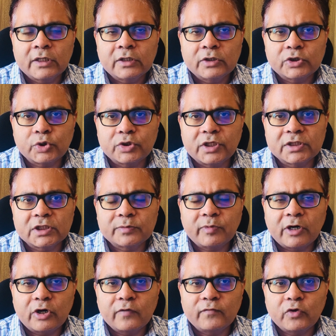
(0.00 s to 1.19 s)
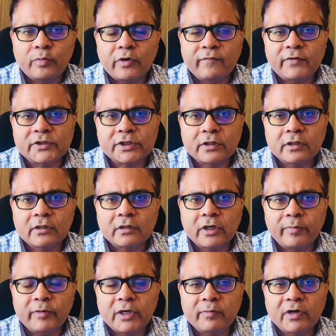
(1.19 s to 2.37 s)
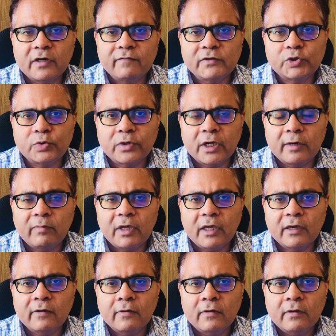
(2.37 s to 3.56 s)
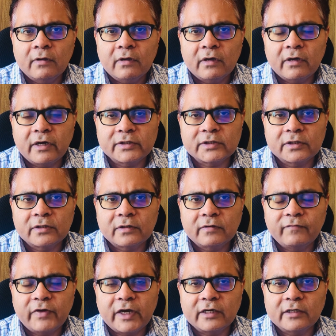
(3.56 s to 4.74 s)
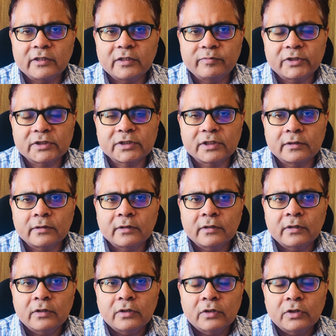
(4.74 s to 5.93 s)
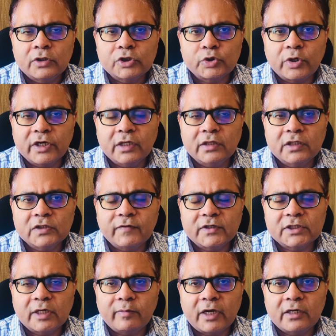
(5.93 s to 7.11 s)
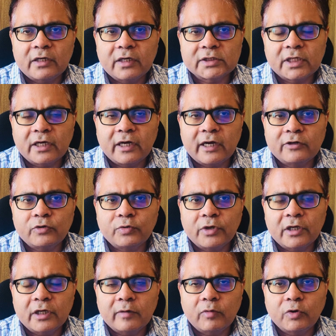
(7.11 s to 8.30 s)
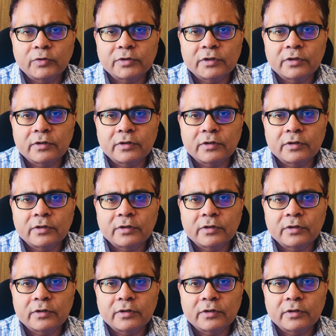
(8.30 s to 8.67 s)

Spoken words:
So this is part of your professional commitment which you can make as a faculty person. So again, these were some ideas I had today about